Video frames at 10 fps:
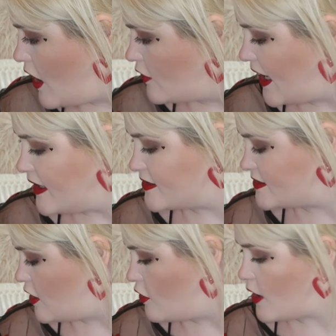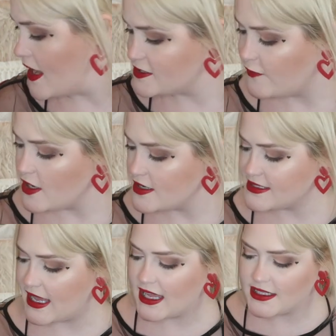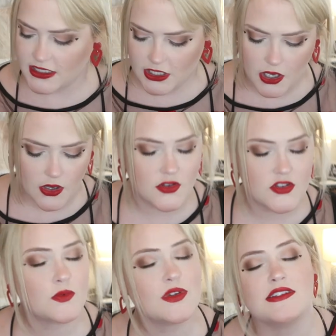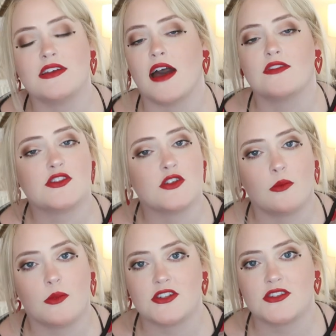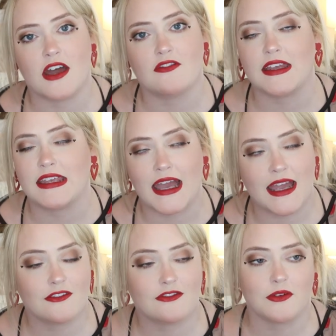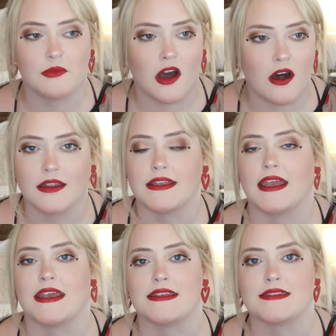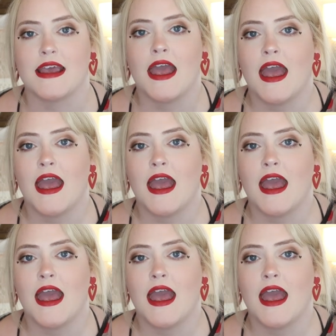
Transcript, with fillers: Okay, so as far as candy goes, we still have so much stuff again from the holidays.